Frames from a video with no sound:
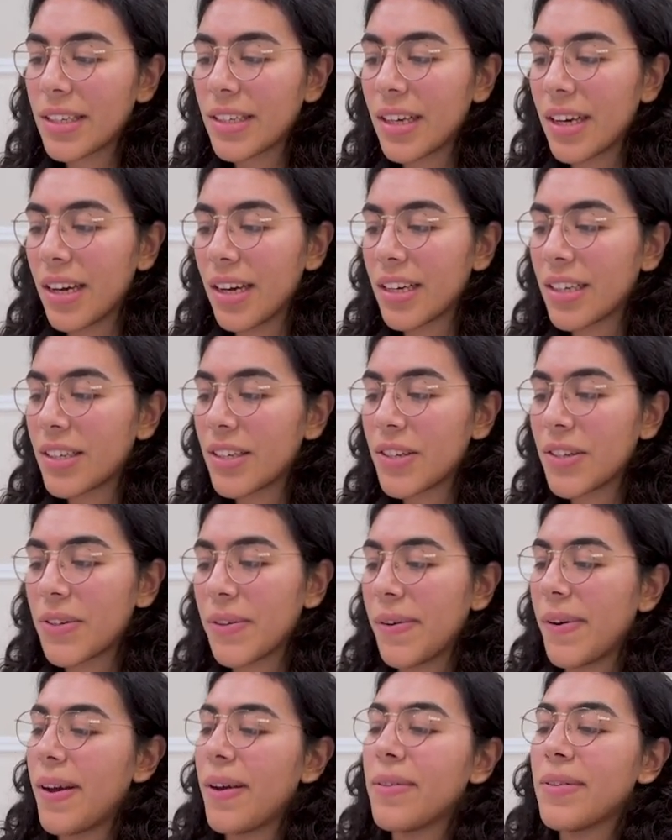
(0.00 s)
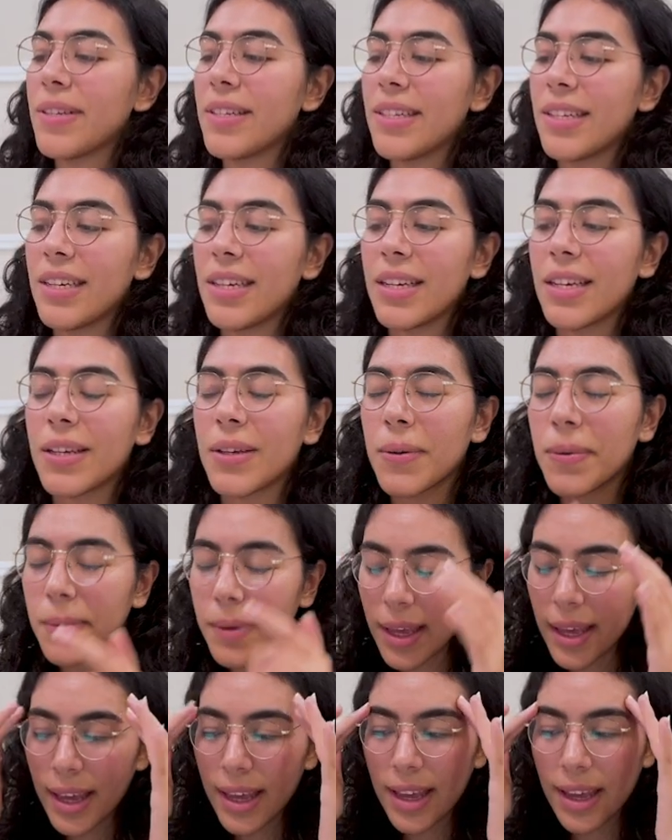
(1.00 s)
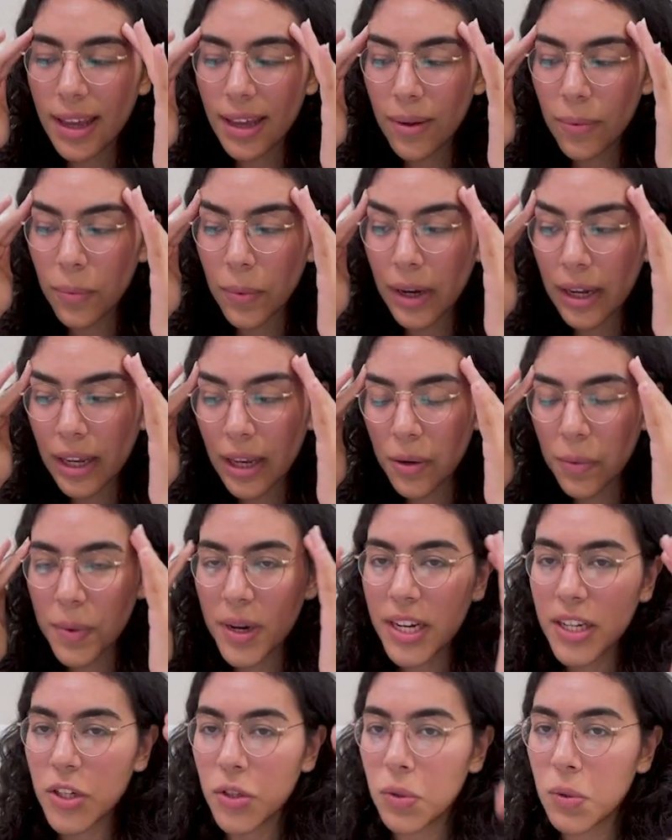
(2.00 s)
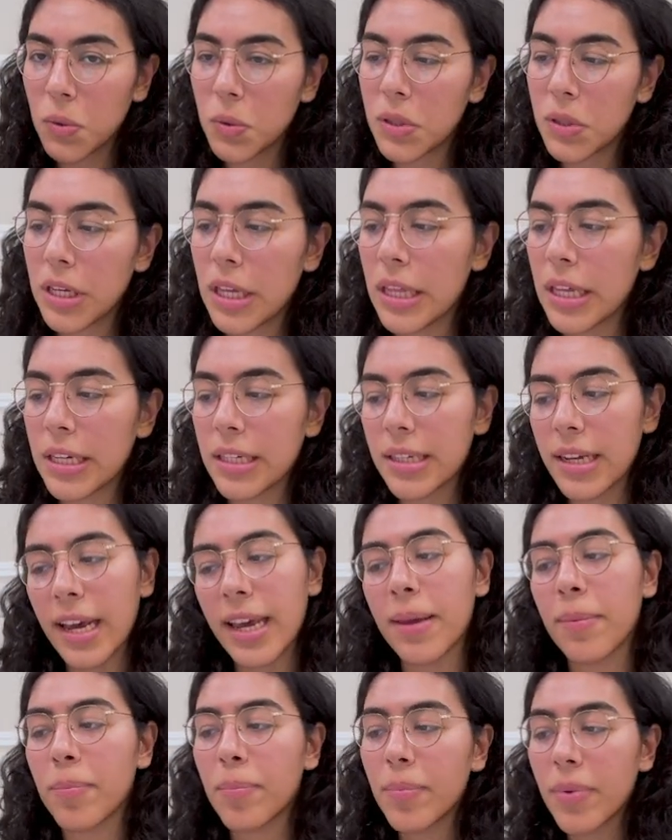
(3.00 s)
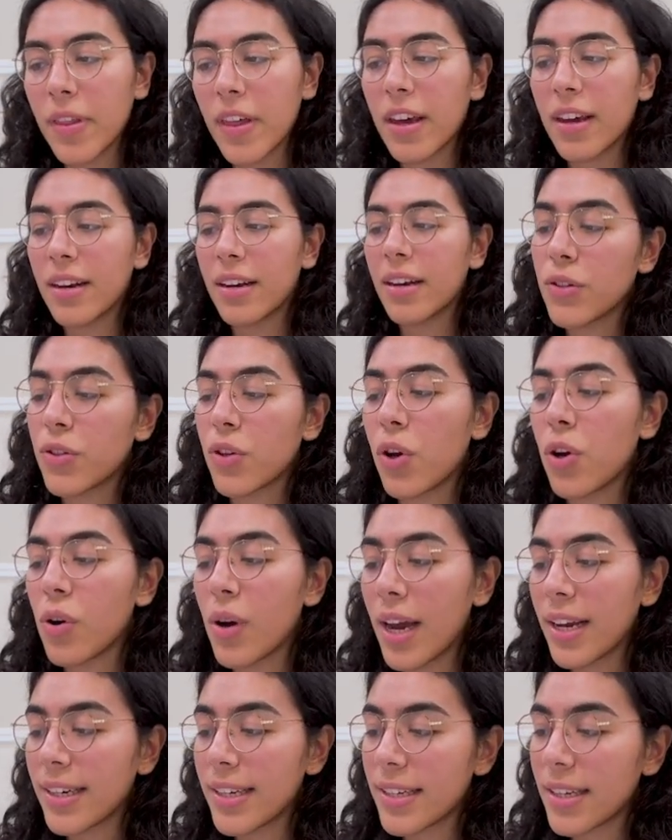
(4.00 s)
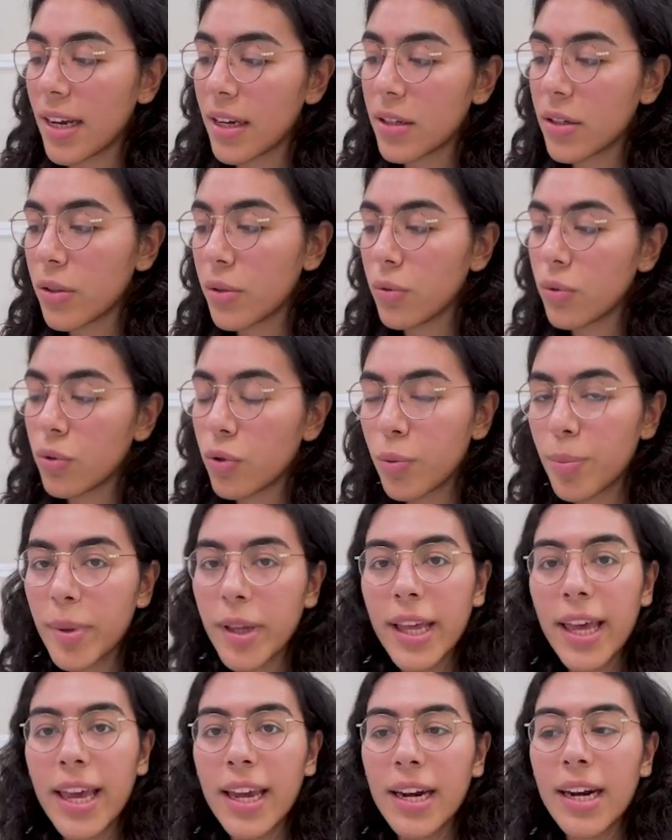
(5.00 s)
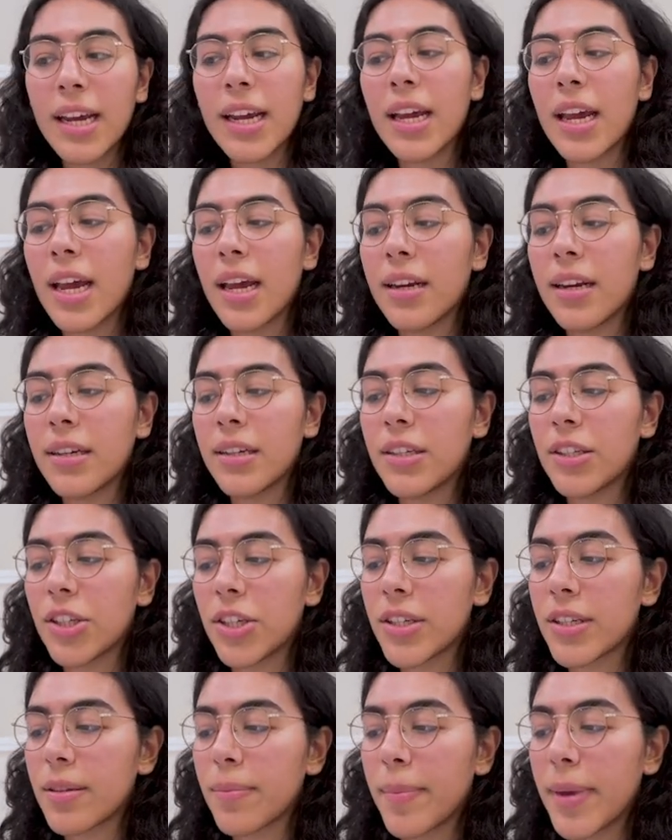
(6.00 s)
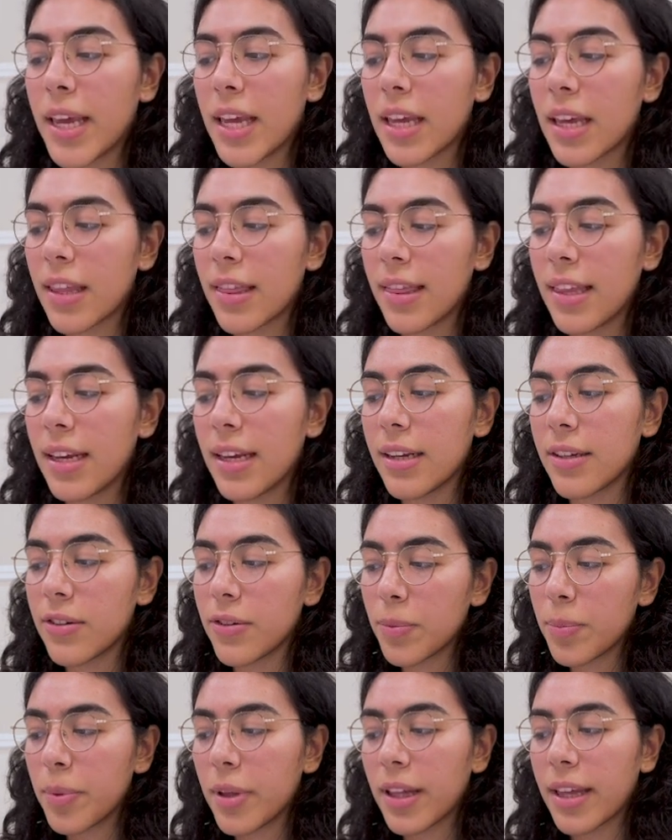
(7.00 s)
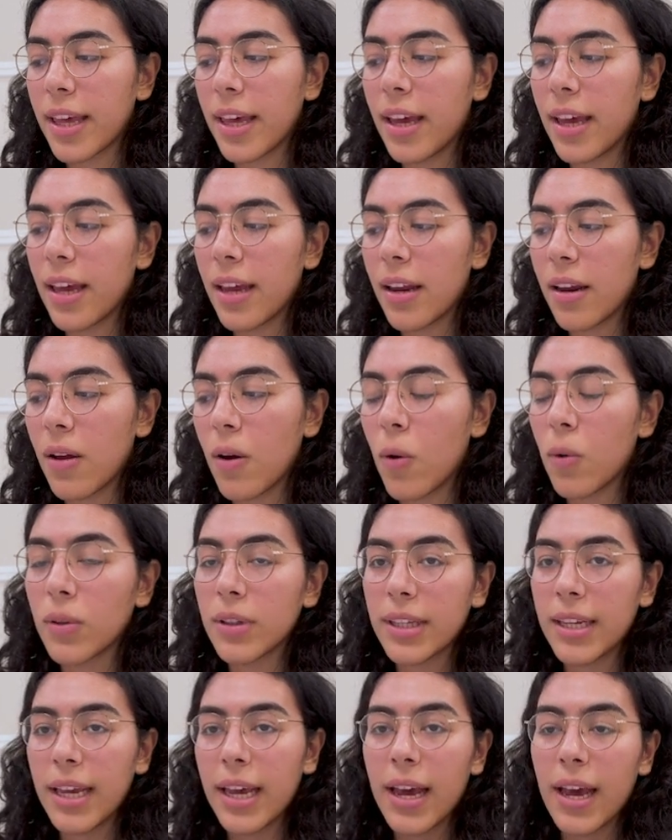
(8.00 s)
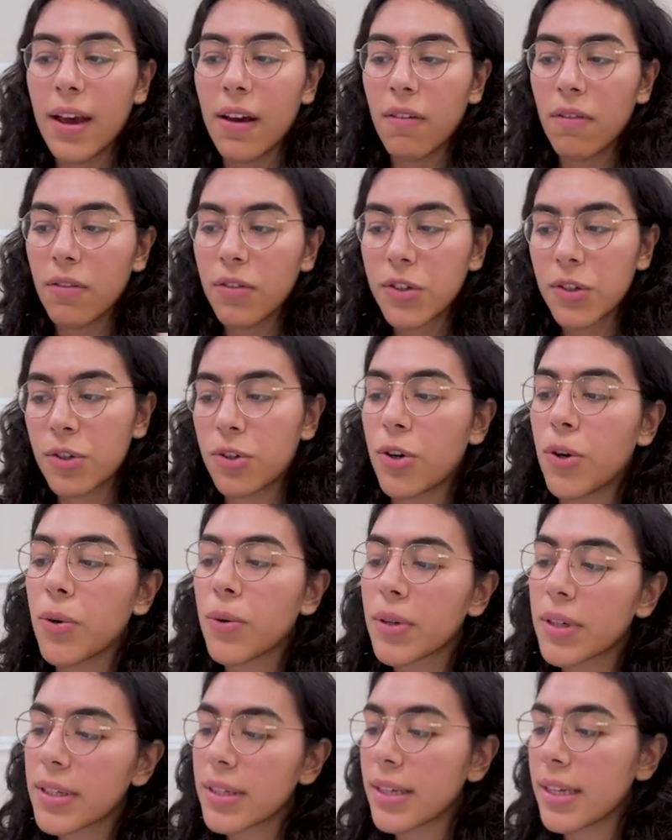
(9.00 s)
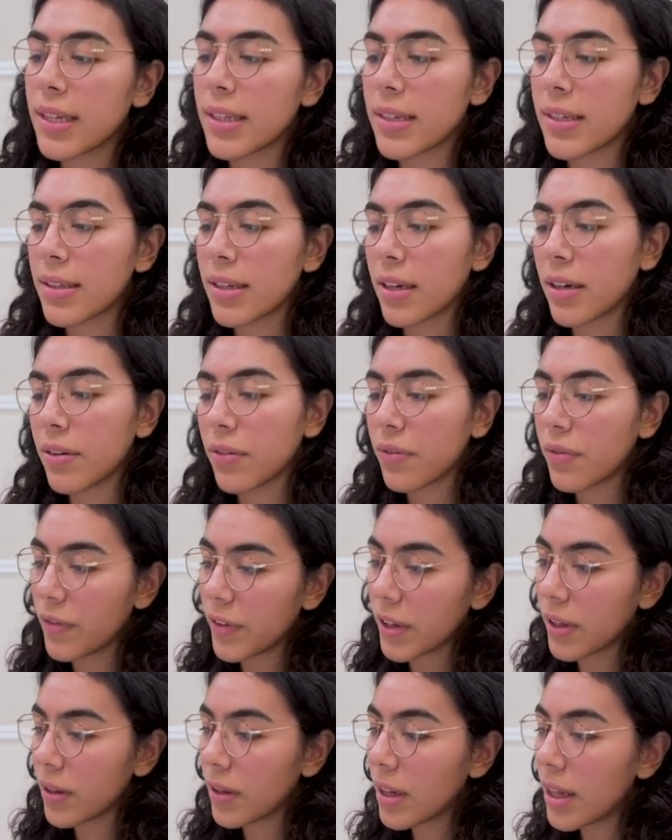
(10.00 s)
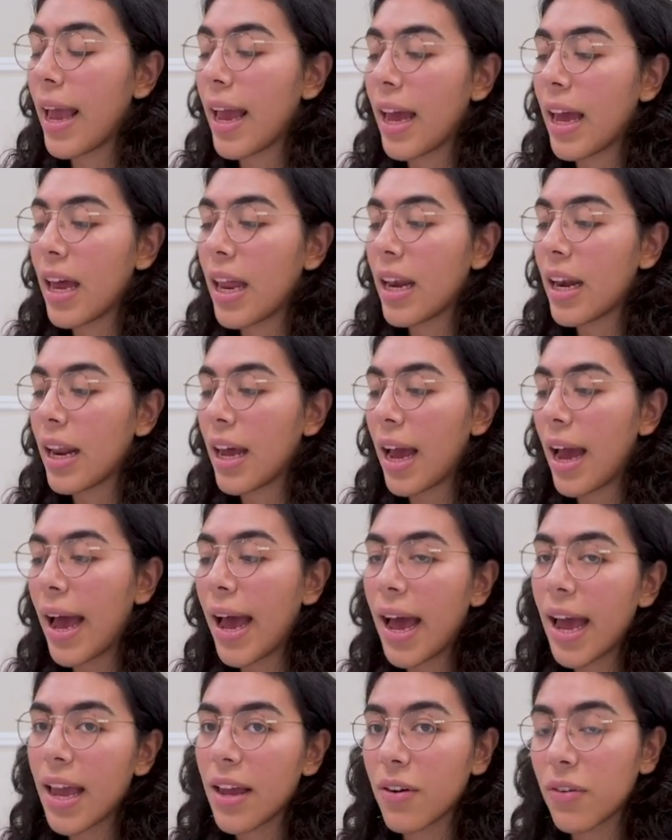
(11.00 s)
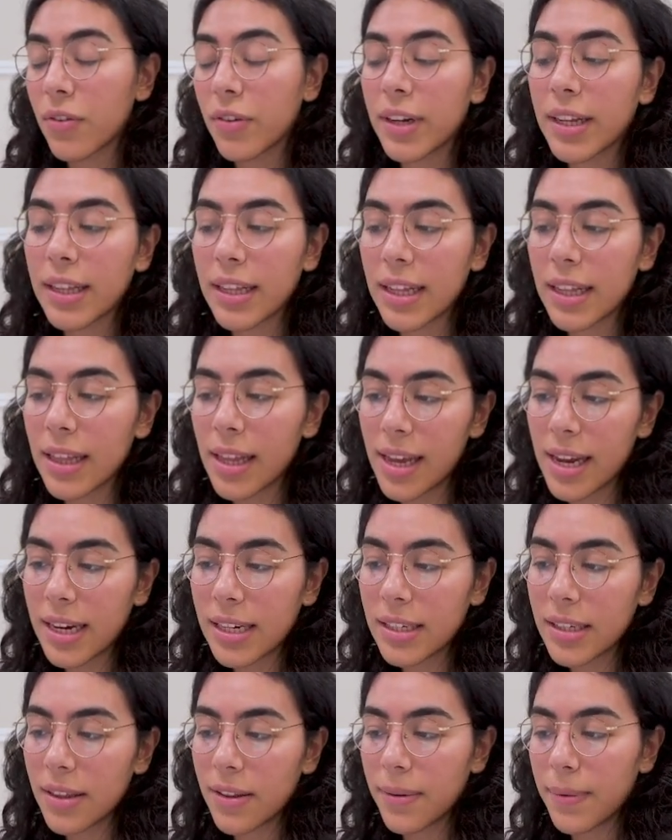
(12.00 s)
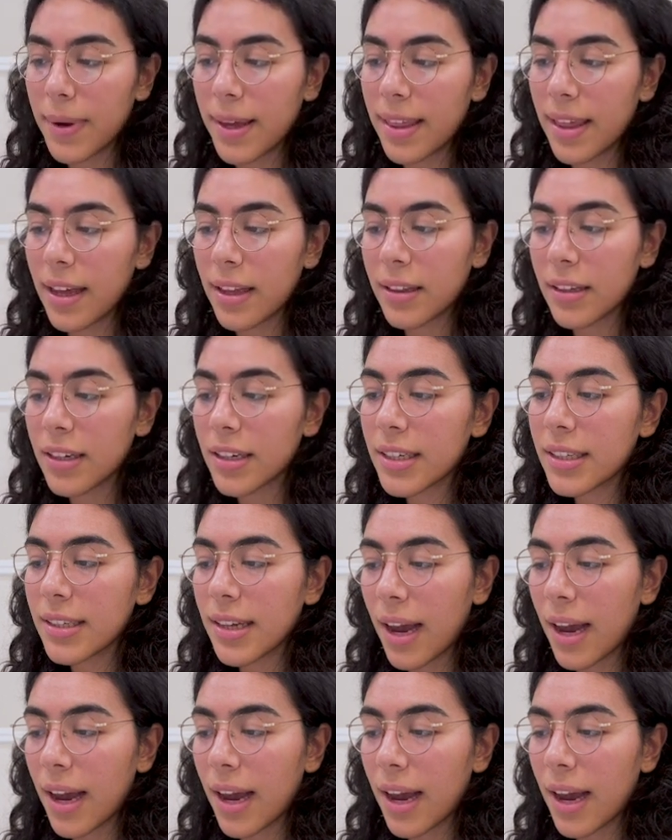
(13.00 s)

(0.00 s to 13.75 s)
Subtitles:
touch, so I was like, okay, what can we do the type then? So I decided to duplicate it and just make the duplicate only have strokes instead of fill, and I really liked the way that looked.